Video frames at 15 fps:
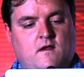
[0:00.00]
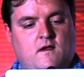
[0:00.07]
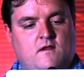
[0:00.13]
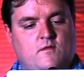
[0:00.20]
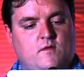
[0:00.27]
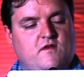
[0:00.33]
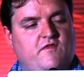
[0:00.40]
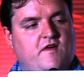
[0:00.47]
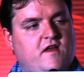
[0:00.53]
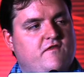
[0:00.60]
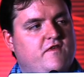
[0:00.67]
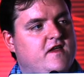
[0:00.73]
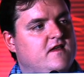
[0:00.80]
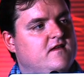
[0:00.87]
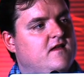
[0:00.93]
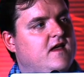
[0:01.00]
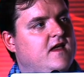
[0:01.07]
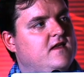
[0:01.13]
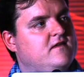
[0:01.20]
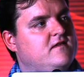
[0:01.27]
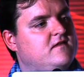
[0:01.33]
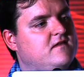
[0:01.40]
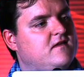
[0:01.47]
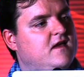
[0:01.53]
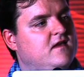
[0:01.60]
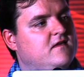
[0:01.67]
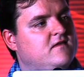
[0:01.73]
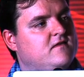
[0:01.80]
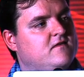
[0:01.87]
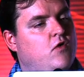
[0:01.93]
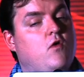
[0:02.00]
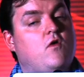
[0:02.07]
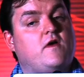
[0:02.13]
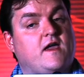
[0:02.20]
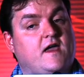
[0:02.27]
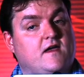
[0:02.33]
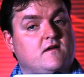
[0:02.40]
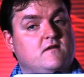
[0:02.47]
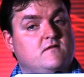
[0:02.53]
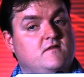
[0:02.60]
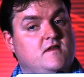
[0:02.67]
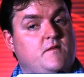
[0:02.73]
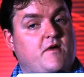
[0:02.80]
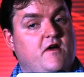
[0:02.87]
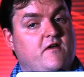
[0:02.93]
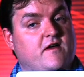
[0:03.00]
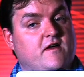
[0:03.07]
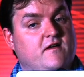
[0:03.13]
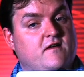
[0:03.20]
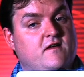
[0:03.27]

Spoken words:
So one of the final things is talking to the broker.